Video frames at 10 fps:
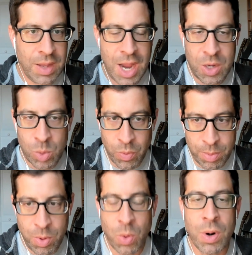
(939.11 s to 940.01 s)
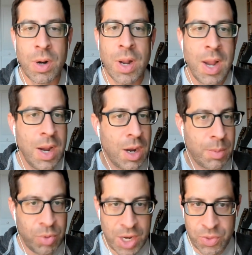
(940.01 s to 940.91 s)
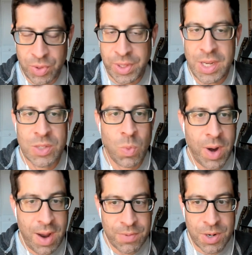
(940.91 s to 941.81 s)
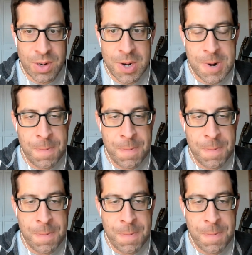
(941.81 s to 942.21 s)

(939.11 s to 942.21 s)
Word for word: the annual report, a press release, whatever,